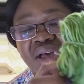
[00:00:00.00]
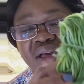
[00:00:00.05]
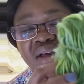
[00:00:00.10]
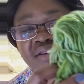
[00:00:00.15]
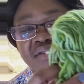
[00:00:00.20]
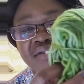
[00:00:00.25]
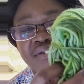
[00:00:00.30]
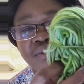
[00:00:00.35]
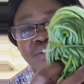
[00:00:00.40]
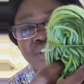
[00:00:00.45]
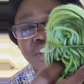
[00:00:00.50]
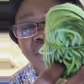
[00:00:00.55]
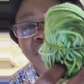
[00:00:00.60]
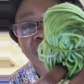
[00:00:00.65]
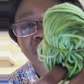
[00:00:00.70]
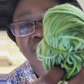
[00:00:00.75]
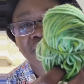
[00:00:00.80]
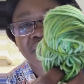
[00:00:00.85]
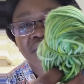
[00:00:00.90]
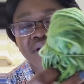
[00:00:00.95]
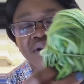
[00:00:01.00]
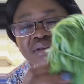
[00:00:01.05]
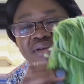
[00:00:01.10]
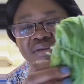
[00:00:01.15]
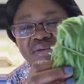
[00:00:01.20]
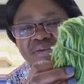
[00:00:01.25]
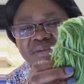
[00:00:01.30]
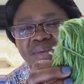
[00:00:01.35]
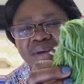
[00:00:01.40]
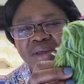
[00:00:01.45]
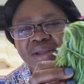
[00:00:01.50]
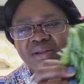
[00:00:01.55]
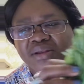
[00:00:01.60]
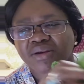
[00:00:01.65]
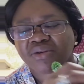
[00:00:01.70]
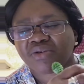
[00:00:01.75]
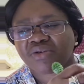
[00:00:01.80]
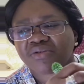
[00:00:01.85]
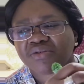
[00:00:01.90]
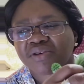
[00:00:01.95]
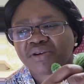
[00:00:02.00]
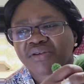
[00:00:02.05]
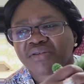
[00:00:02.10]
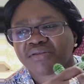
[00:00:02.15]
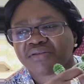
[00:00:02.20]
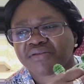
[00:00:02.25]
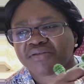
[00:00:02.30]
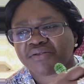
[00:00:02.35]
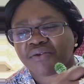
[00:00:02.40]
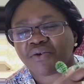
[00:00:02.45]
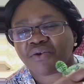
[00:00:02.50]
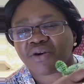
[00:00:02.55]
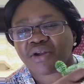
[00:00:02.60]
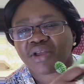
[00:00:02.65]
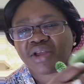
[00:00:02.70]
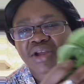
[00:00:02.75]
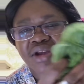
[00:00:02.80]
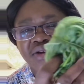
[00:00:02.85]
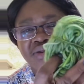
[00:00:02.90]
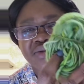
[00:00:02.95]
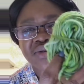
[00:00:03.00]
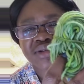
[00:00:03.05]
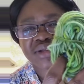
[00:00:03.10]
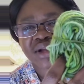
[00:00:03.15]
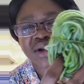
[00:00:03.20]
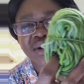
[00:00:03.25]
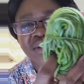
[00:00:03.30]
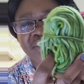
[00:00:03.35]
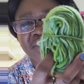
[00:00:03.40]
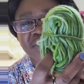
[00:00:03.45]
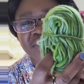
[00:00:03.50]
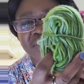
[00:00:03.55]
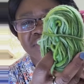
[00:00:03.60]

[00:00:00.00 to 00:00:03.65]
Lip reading: food coloring. Been over 4 years now,